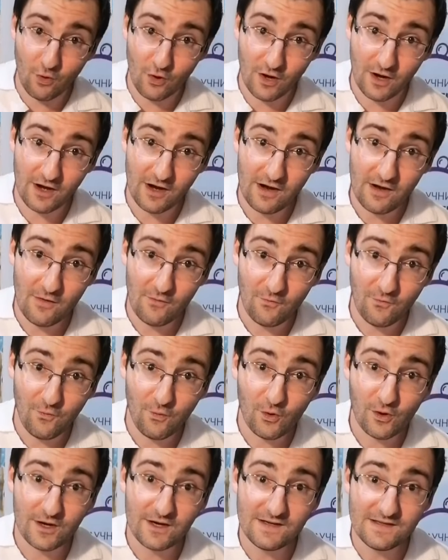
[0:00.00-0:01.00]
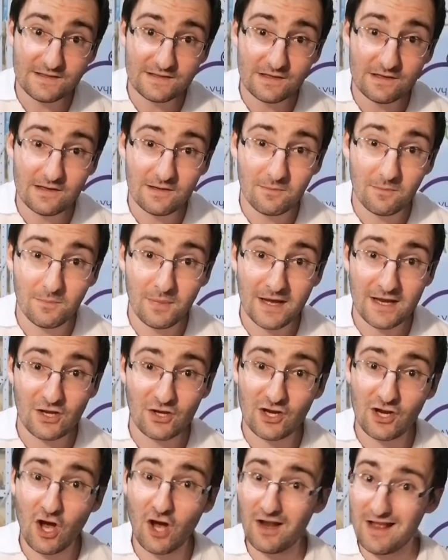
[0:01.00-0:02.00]
more force, but
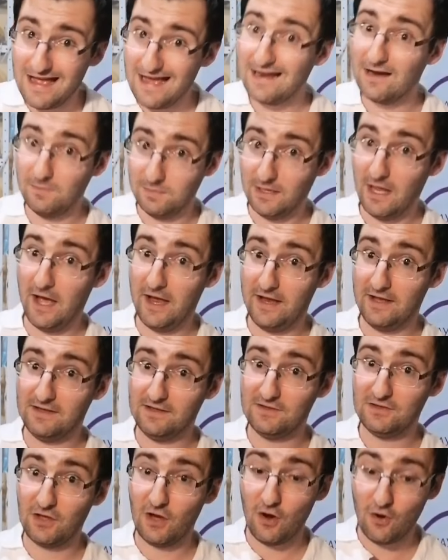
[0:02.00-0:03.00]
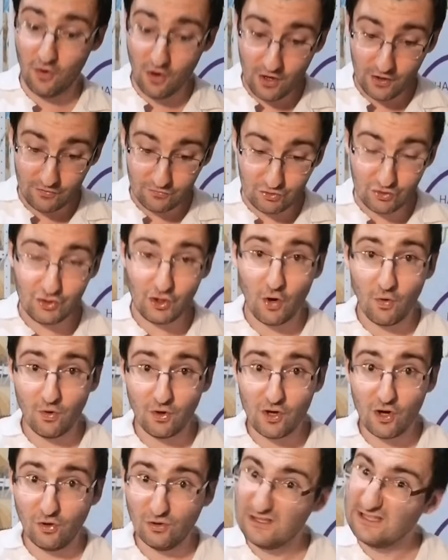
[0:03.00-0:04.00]
you cannot unapply it. So
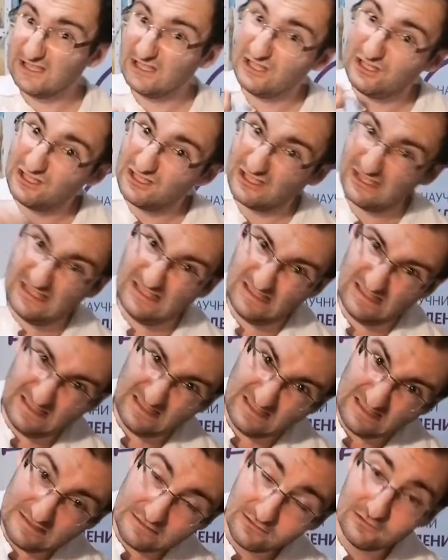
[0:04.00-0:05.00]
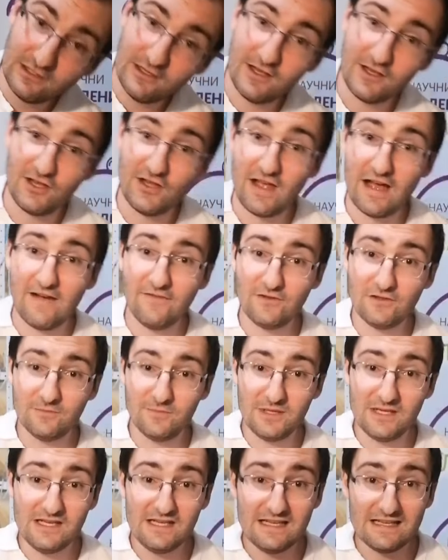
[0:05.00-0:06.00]
don't go you have
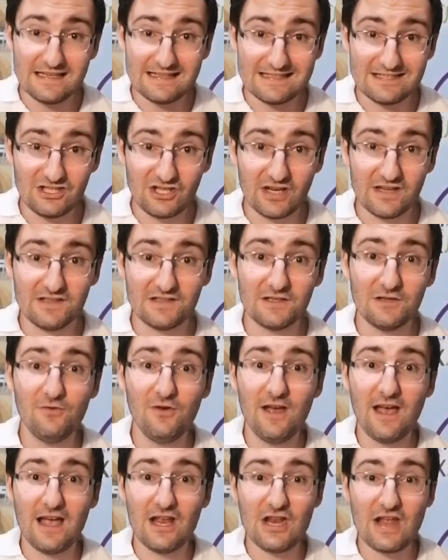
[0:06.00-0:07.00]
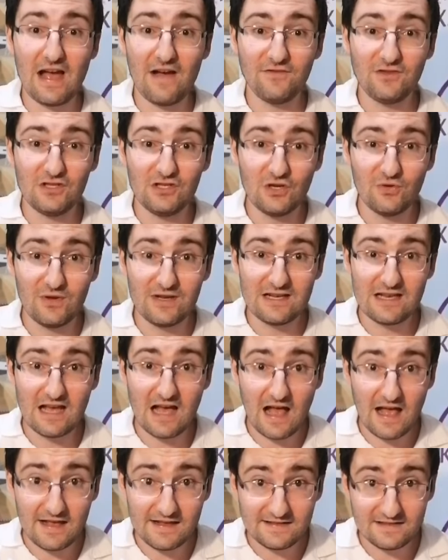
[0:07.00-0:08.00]
to be gentle, and you have to do it
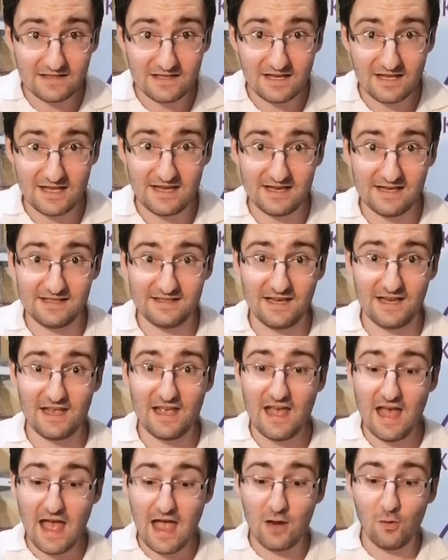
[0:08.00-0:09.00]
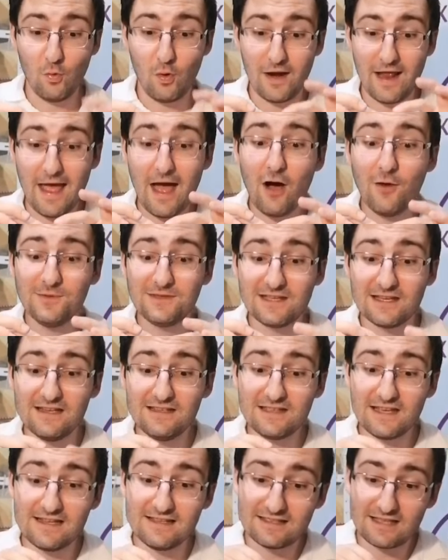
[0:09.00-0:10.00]
nice and easy. And what helps
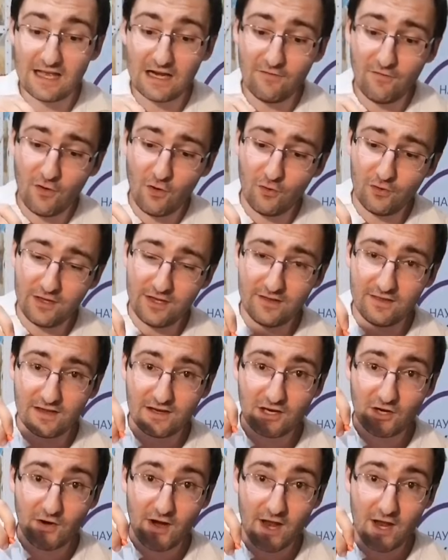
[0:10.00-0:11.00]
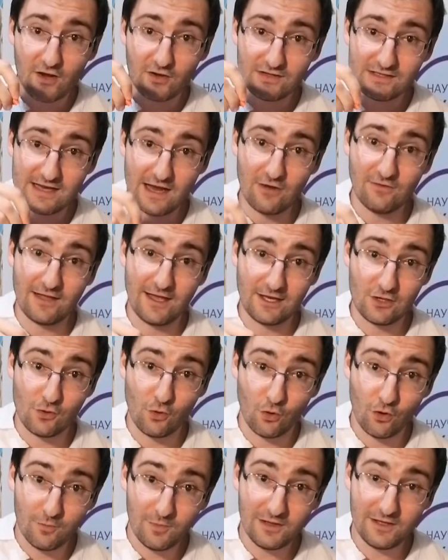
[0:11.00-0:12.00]
is, instead of holding the crayon down like
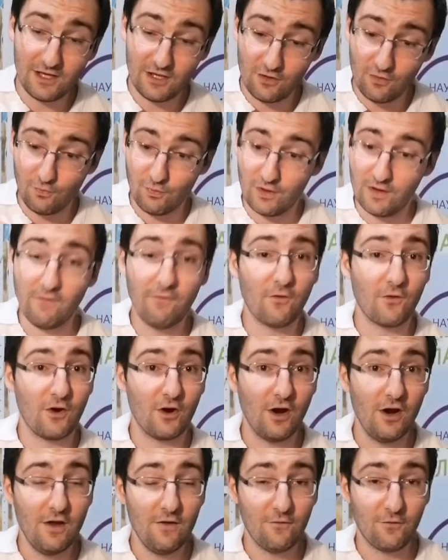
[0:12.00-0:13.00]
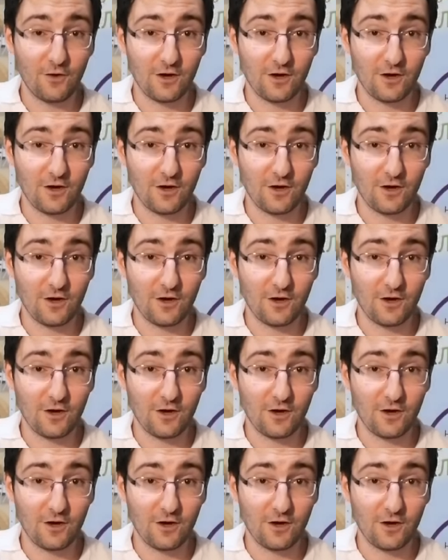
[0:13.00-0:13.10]
normally you would for